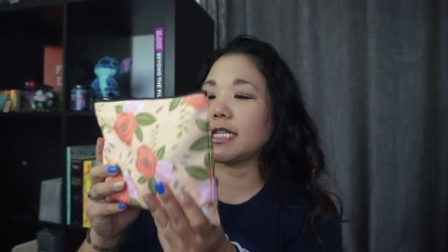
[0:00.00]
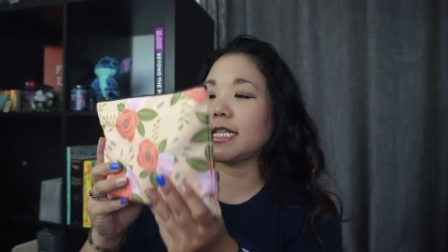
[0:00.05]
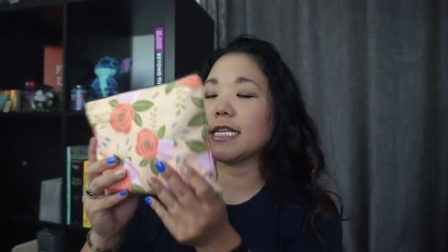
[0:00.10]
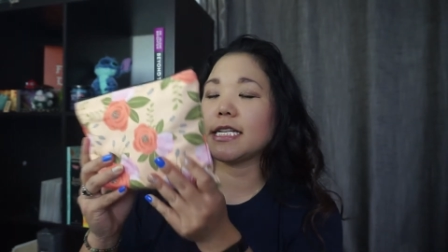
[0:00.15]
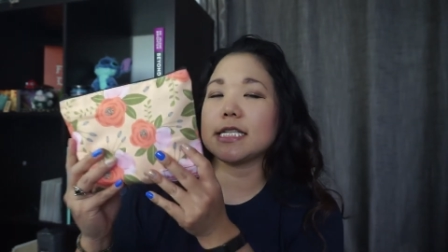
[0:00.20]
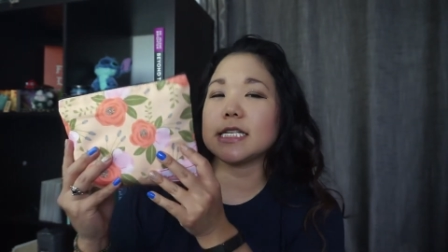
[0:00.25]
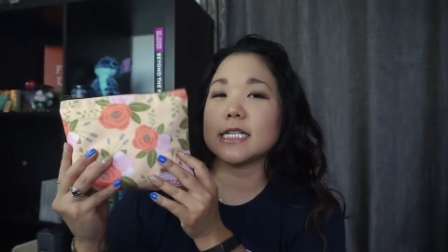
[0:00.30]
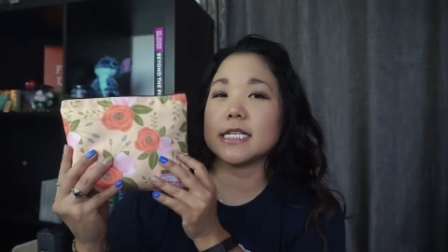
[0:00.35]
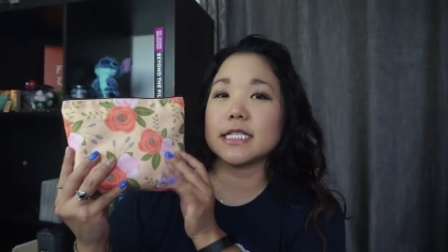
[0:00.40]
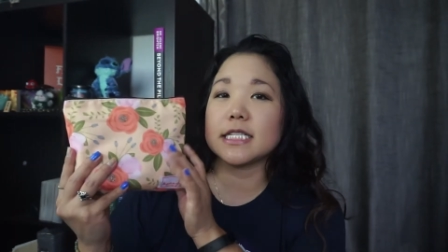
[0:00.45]

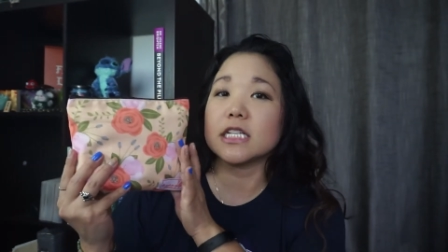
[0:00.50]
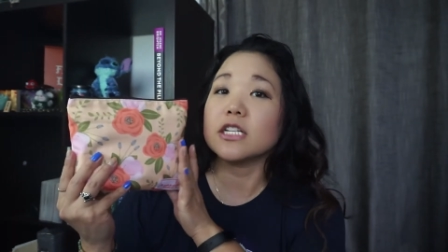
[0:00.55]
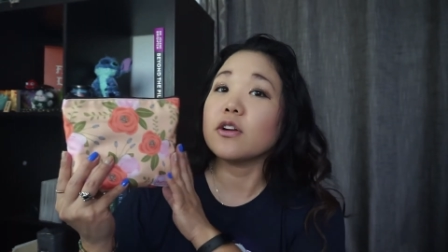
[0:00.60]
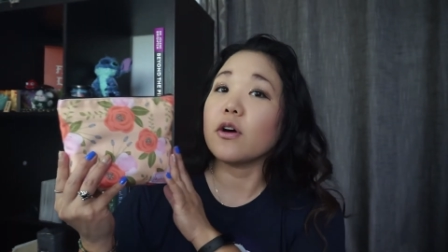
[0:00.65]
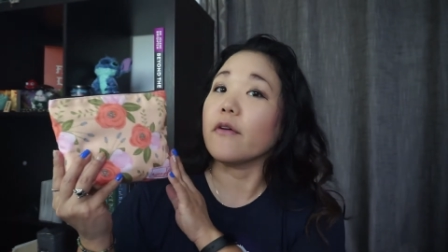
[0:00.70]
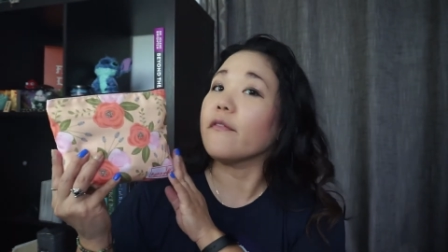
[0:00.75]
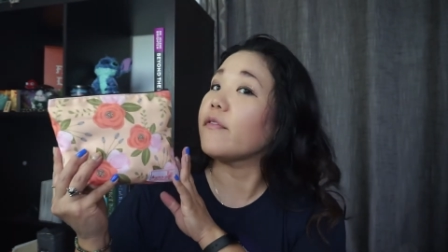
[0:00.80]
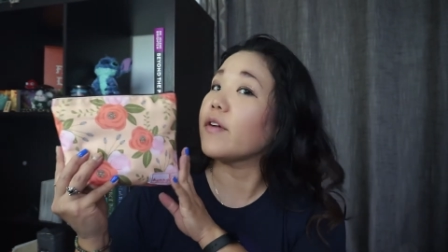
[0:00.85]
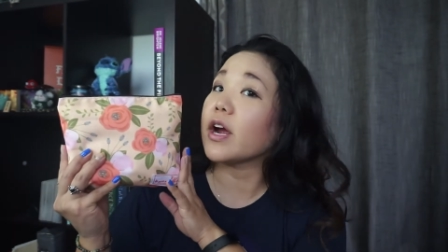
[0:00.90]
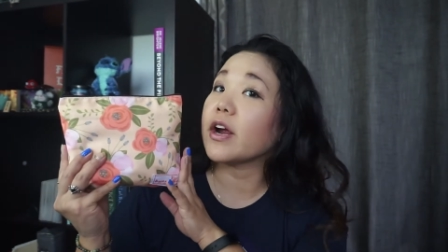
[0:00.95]
This is
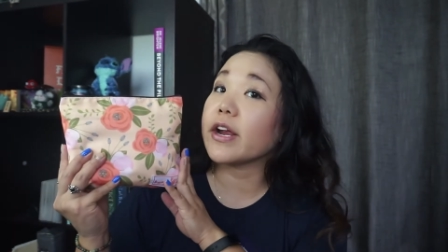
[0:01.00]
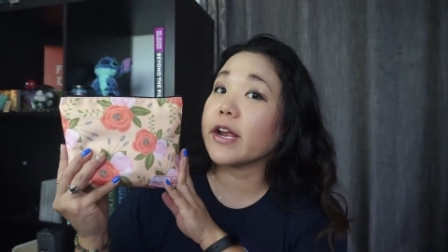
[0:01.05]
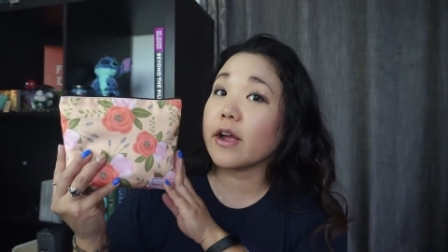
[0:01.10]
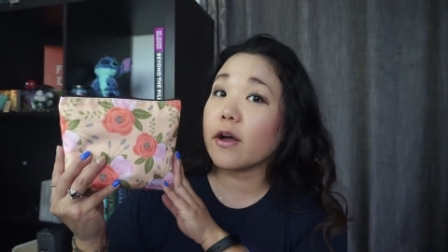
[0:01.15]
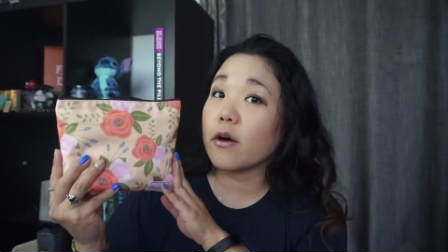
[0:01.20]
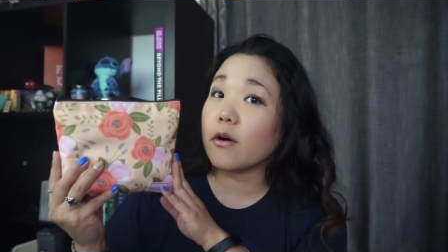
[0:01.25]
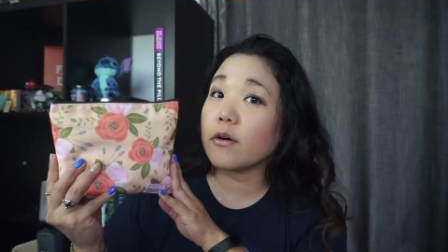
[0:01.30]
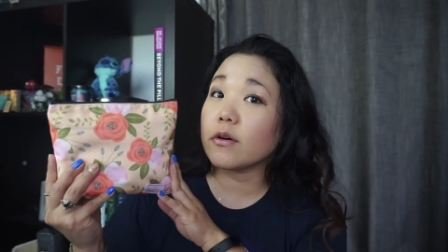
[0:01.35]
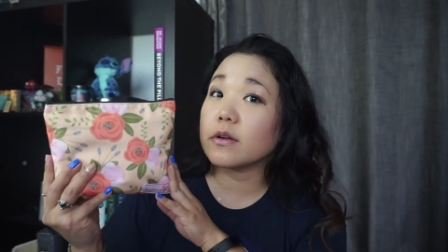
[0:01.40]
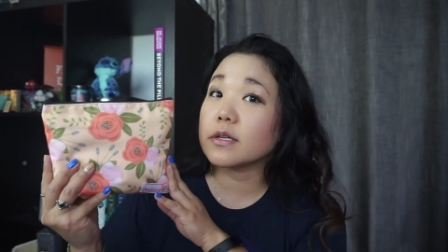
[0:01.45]
a very
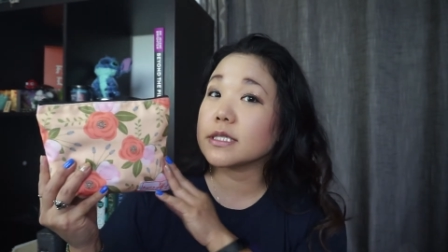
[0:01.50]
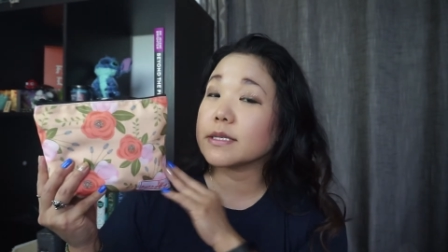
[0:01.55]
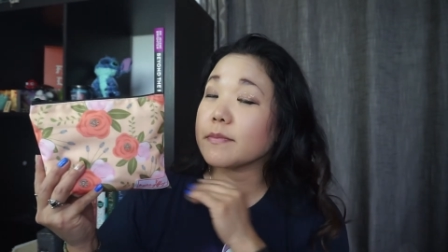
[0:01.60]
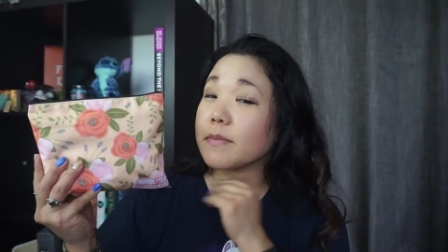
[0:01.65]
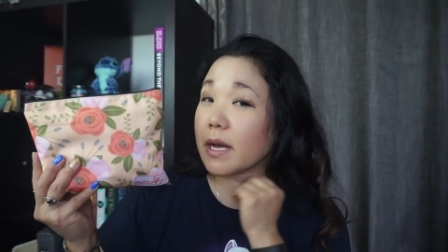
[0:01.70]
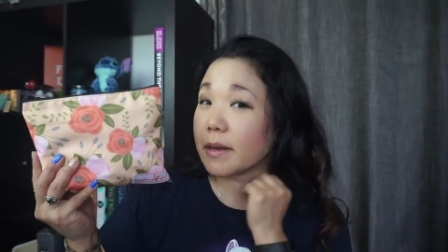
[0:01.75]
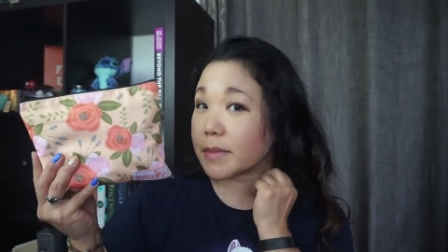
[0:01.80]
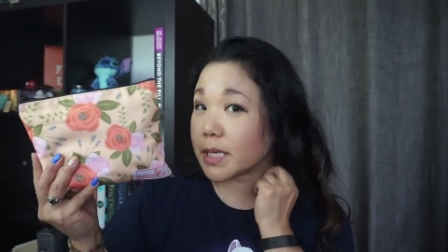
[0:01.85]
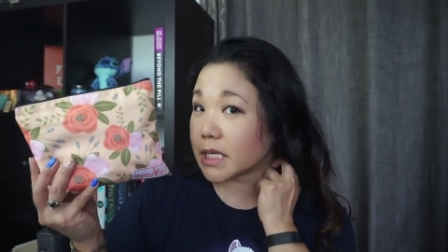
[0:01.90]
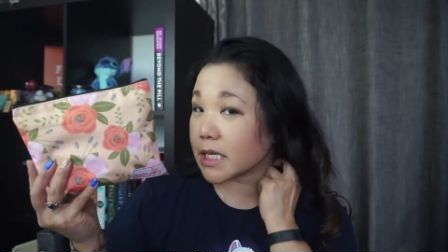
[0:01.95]
old
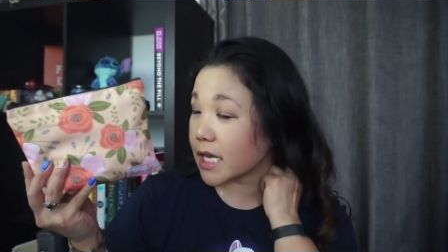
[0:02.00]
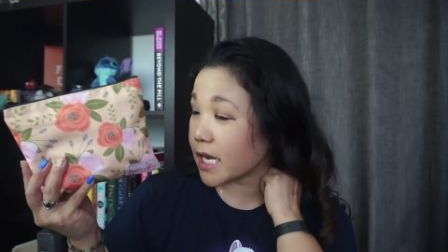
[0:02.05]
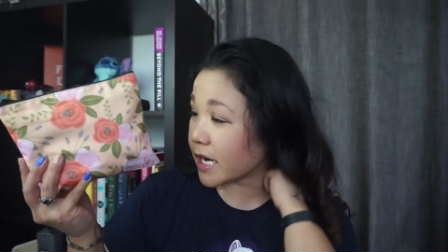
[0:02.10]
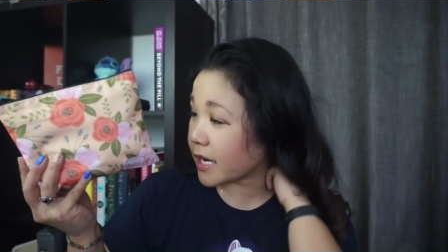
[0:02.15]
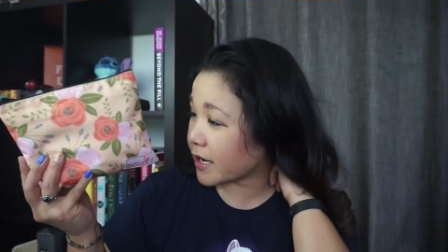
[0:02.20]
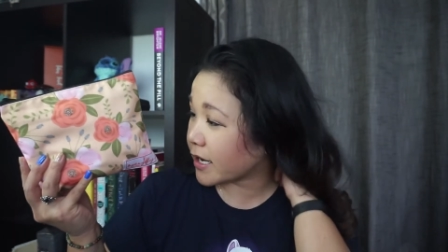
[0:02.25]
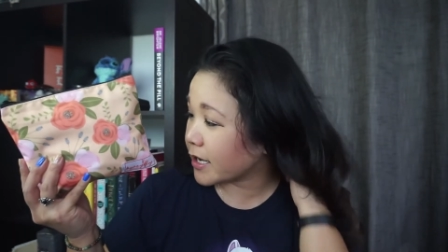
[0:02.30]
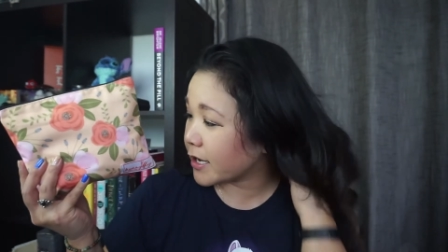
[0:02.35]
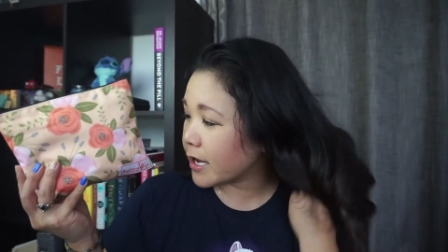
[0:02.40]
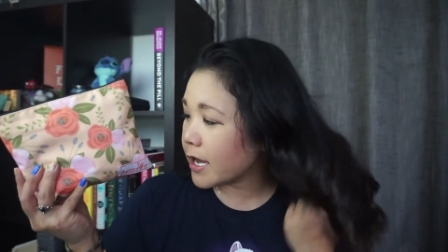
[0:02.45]
Mommy
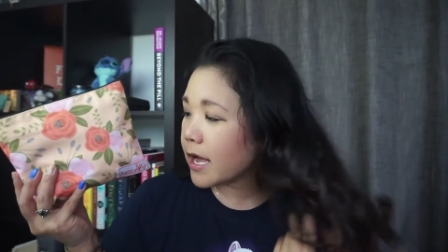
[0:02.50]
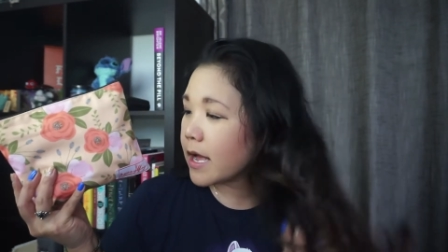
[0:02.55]
Lay